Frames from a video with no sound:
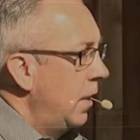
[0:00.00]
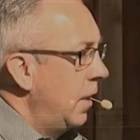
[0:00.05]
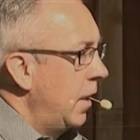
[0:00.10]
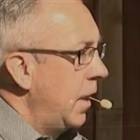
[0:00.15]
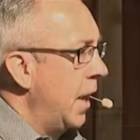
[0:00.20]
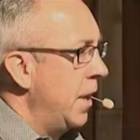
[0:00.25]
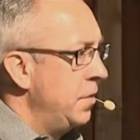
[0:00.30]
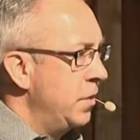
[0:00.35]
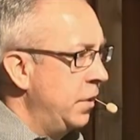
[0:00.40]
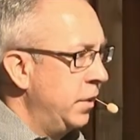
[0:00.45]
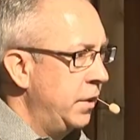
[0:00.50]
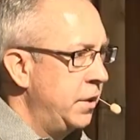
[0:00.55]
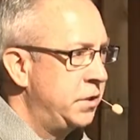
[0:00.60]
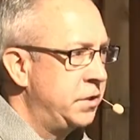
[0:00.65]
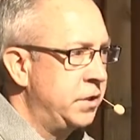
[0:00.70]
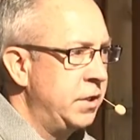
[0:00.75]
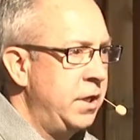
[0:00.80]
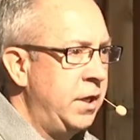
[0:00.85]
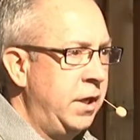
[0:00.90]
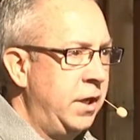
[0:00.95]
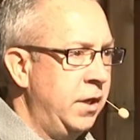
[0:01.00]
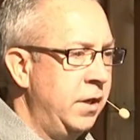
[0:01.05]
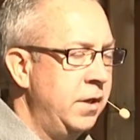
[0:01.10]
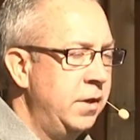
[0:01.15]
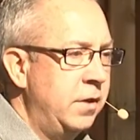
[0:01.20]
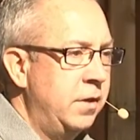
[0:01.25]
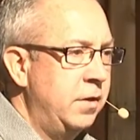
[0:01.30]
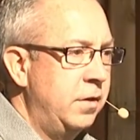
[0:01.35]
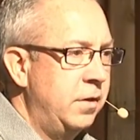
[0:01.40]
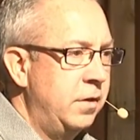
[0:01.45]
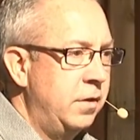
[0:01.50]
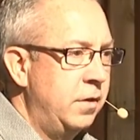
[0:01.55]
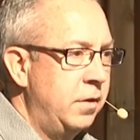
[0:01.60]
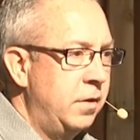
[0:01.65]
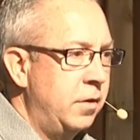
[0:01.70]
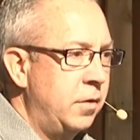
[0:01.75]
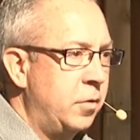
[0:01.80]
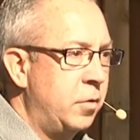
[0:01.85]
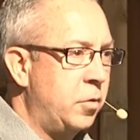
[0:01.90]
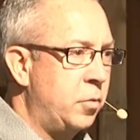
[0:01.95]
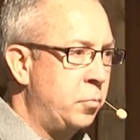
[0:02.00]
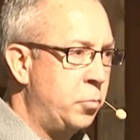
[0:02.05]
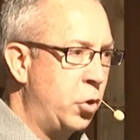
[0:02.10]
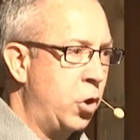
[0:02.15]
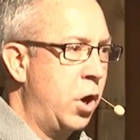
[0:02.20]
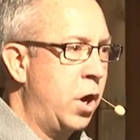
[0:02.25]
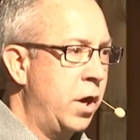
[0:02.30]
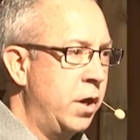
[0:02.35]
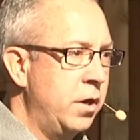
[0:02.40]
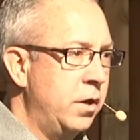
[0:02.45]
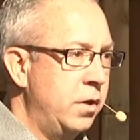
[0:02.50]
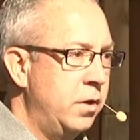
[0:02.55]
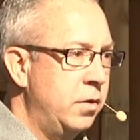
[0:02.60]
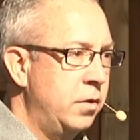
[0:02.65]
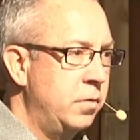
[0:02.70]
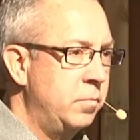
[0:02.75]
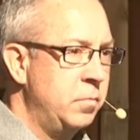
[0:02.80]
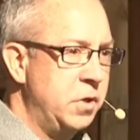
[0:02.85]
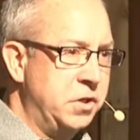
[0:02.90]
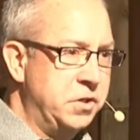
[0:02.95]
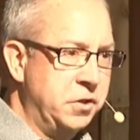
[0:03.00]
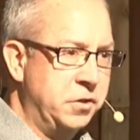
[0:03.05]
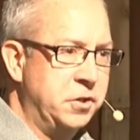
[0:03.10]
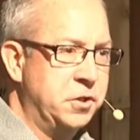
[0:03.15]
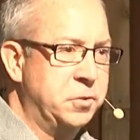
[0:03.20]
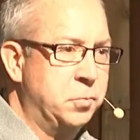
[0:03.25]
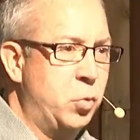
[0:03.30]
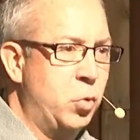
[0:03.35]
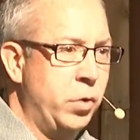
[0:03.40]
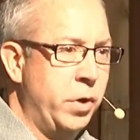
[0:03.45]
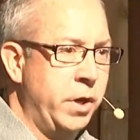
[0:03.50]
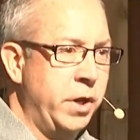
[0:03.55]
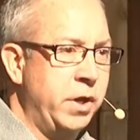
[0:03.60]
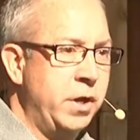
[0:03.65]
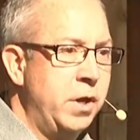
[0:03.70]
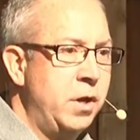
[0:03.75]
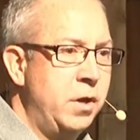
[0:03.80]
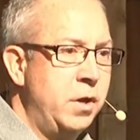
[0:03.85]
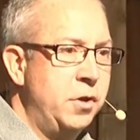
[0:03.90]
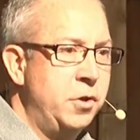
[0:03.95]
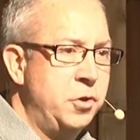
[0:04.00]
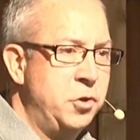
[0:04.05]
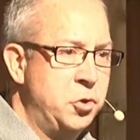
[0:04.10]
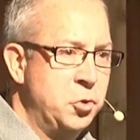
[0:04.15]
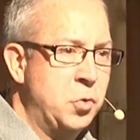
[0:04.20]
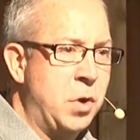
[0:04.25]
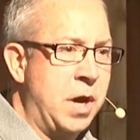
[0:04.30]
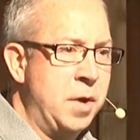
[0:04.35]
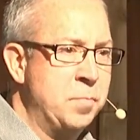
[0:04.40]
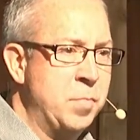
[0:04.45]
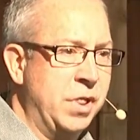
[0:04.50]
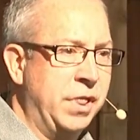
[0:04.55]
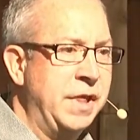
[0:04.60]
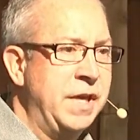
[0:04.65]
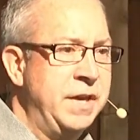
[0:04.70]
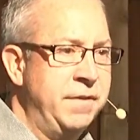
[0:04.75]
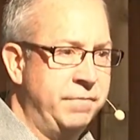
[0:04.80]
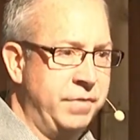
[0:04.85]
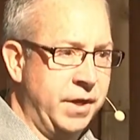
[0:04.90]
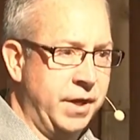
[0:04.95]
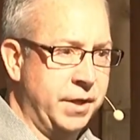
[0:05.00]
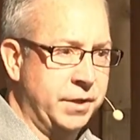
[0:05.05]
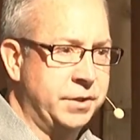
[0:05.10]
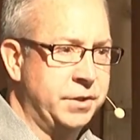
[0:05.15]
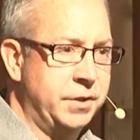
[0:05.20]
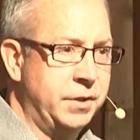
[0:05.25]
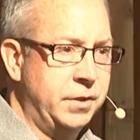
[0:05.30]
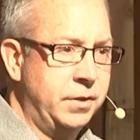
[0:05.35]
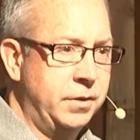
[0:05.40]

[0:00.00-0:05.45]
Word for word: And the listening brought me to this point do I believe this?